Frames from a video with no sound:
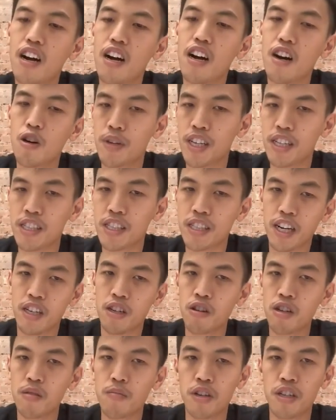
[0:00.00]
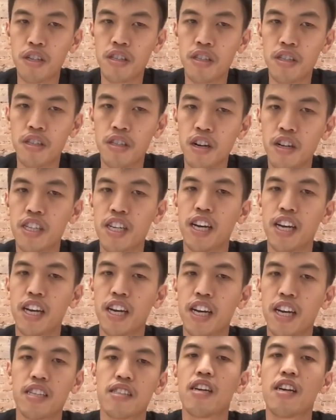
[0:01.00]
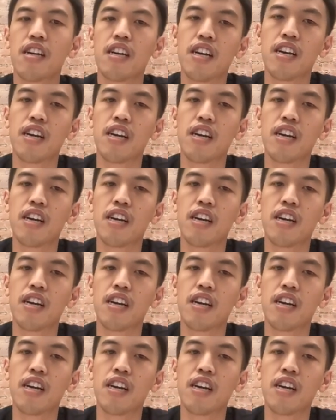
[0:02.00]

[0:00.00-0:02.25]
OP stack token bridge context